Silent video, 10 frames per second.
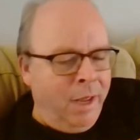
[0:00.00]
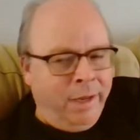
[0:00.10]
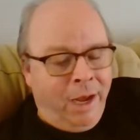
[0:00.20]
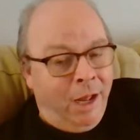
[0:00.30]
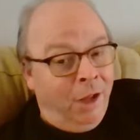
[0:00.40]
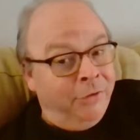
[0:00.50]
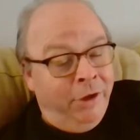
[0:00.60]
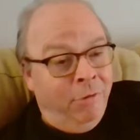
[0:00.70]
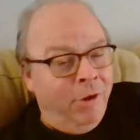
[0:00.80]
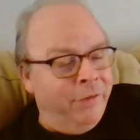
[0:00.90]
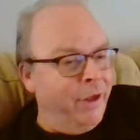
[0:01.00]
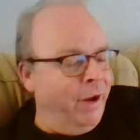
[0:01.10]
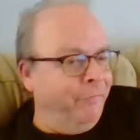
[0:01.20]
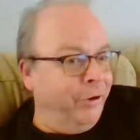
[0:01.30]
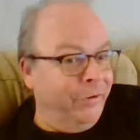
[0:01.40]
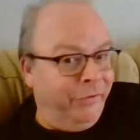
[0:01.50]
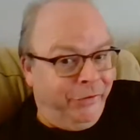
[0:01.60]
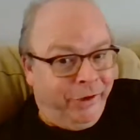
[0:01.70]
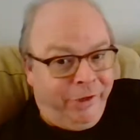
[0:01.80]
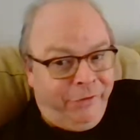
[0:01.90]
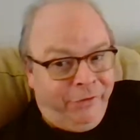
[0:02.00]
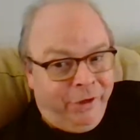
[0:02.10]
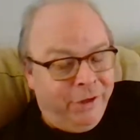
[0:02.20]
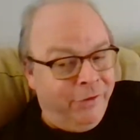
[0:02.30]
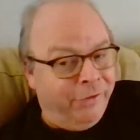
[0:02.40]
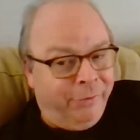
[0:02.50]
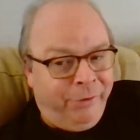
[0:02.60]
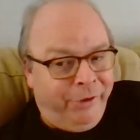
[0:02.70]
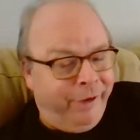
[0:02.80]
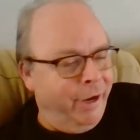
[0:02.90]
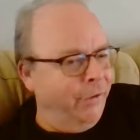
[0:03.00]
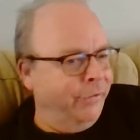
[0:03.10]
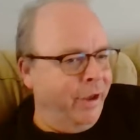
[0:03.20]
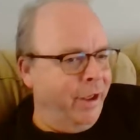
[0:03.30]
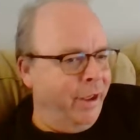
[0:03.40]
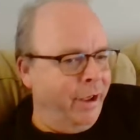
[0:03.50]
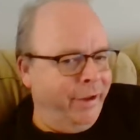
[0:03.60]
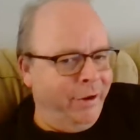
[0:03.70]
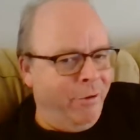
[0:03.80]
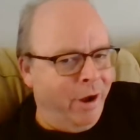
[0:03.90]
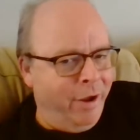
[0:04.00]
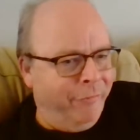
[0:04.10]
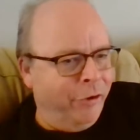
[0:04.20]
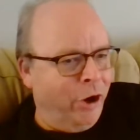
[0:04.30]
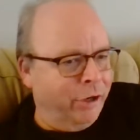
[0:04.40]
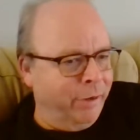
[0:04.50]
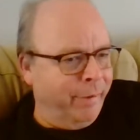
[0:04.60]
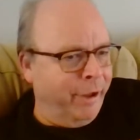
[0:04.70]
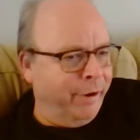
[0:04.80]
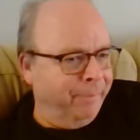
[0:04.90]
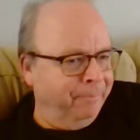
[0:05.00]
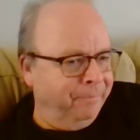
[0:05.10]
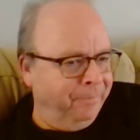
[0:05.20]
Yeah, I'll tell you what, the African cichlids are really nice. I've talked about them.